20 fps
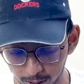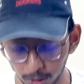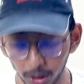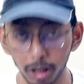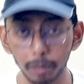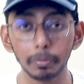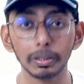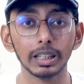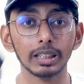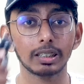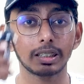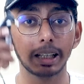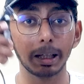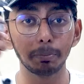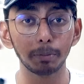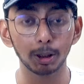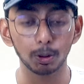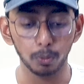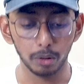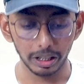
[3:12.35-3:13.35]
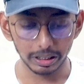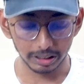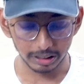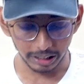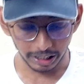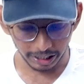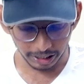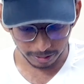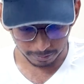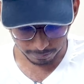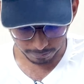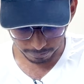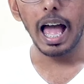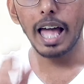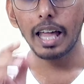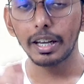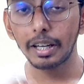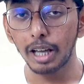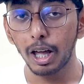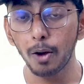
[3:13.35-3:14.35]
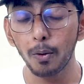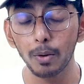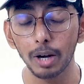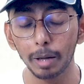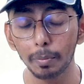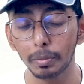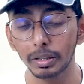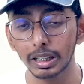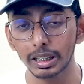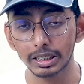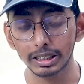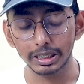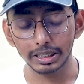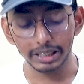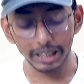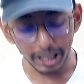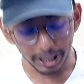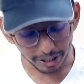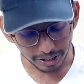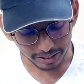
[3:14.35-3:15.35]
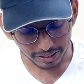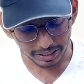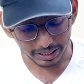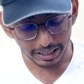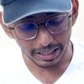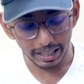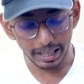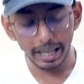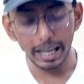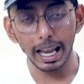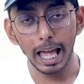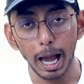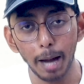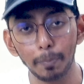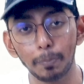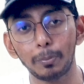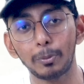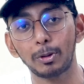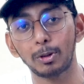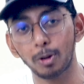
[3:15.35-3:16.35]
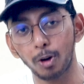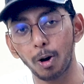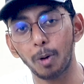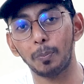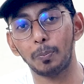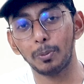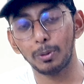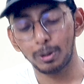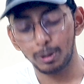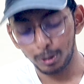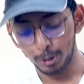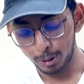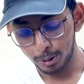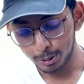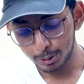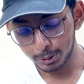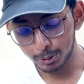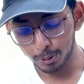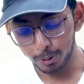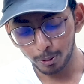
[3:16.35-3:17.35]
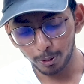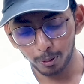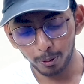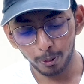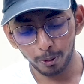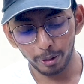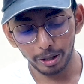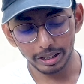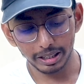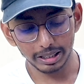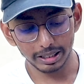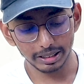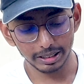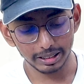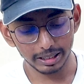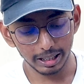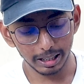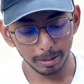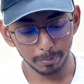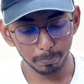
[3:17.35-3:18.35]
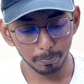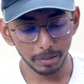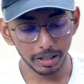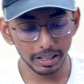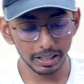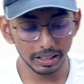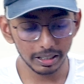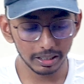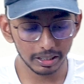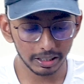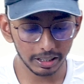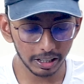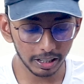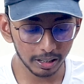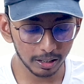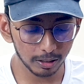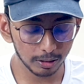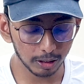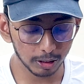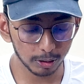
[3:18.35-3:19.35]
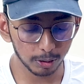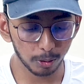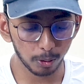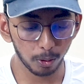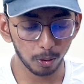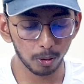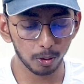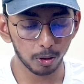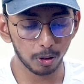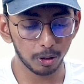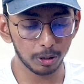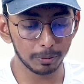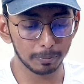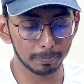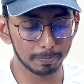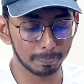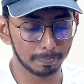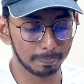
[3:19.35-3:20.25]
So let me just keep this one aside, and now let me just take the laptop. So it is the main thing. Just hold on.